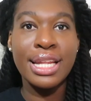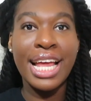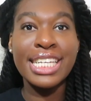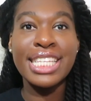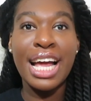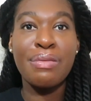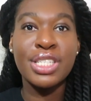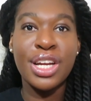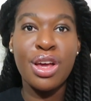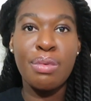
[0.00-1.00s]
The next thing I
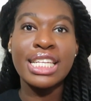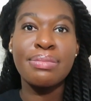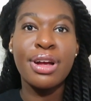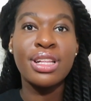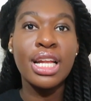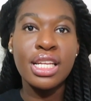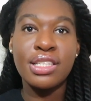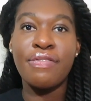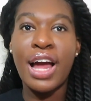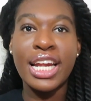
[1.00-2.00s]
wish I knew is Maryland
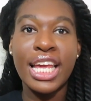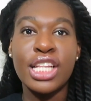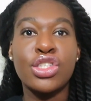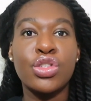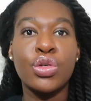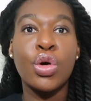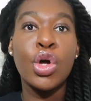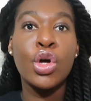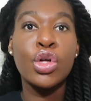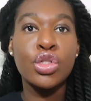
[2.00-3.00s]
is divided into
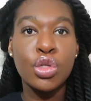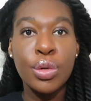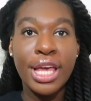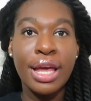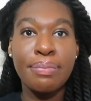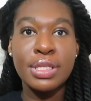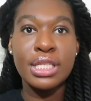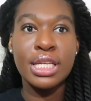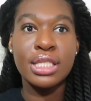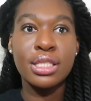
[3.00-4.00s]
two
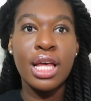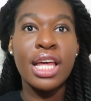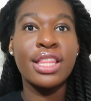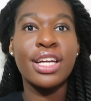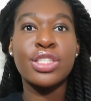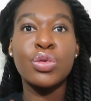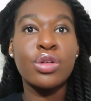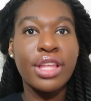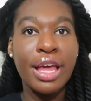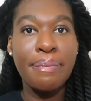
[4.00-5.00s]
campuses. There's
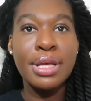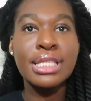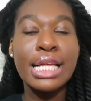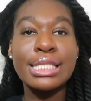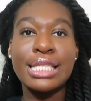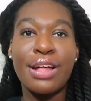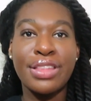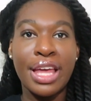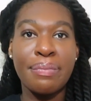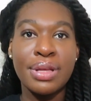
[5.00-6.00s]
North Campus and
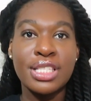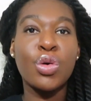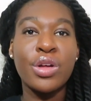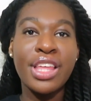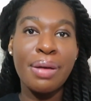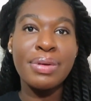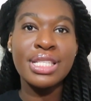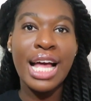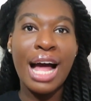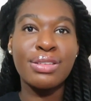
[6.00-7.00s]
South Campus. North
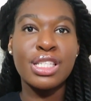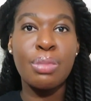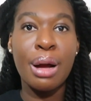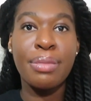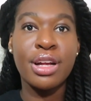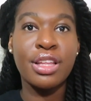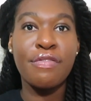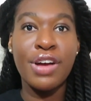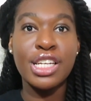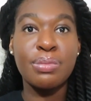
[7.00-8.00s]
Campus houses primarily
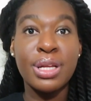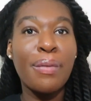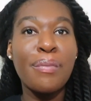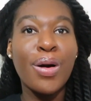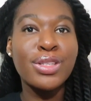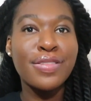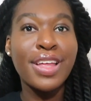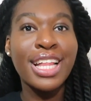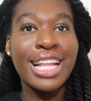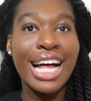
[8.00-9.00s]
freshmen, but most of
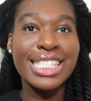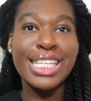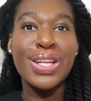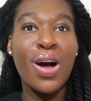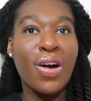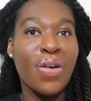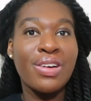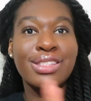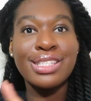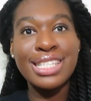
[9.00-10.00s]
the classes are
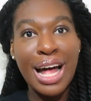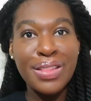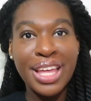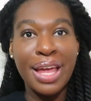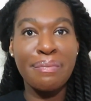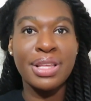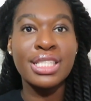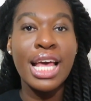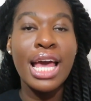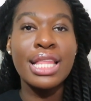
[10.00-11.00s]
on South
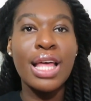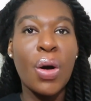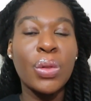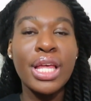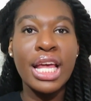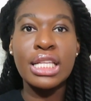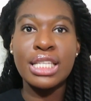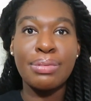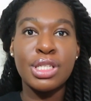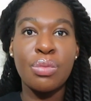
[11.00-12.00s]
Campus. The only
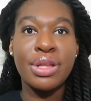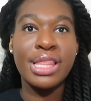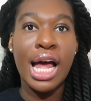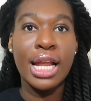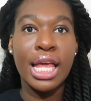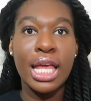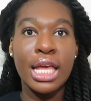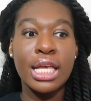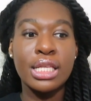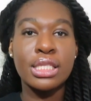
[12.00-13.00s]
exception with that
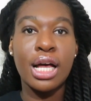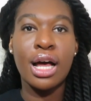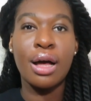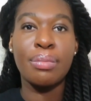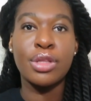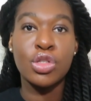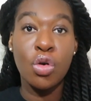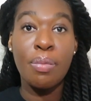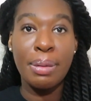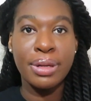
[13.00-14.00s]
is um, the
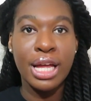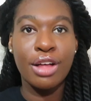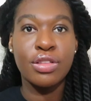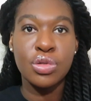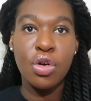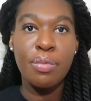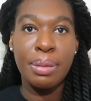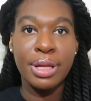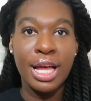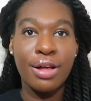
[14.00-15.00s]
School of Public Health. The School of
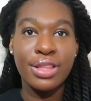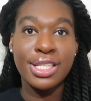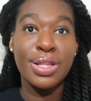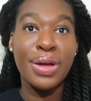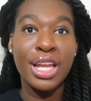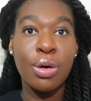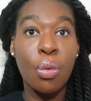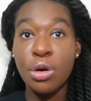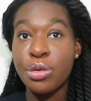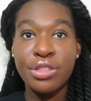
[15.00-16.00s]
Public Health is located
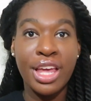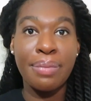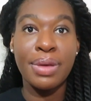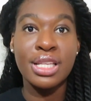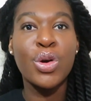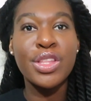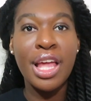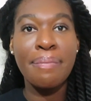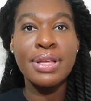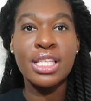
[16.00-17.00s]
on North Campus. North
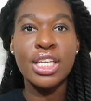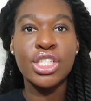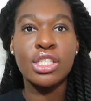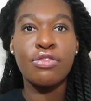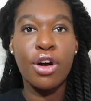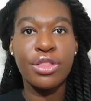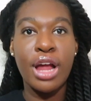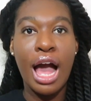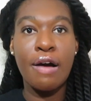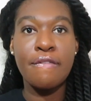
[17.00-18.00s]
Campus is just
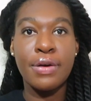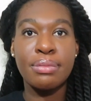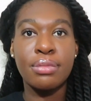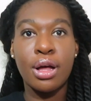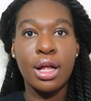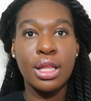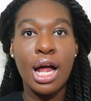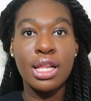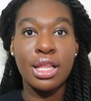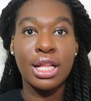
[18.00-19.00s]
farther out from a
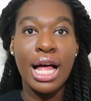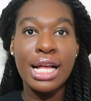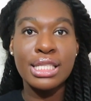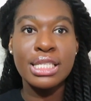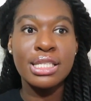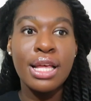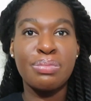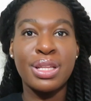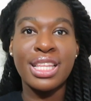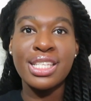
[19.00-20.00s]
lot of the classes,
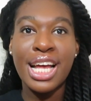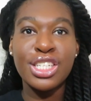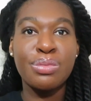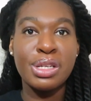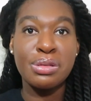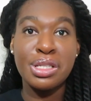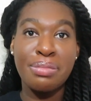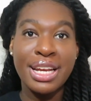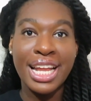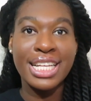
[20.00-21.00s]
but this actually brings me
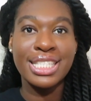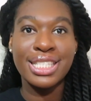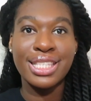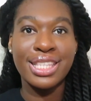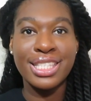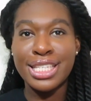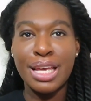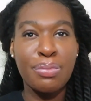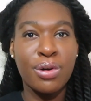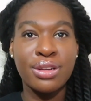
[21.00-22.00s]
to my next
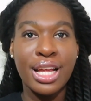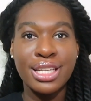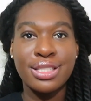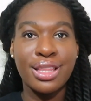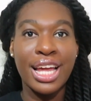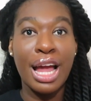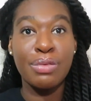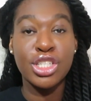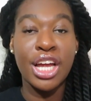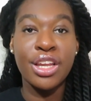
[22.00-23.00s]
tip or next thing I
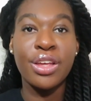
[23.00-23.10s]
wish I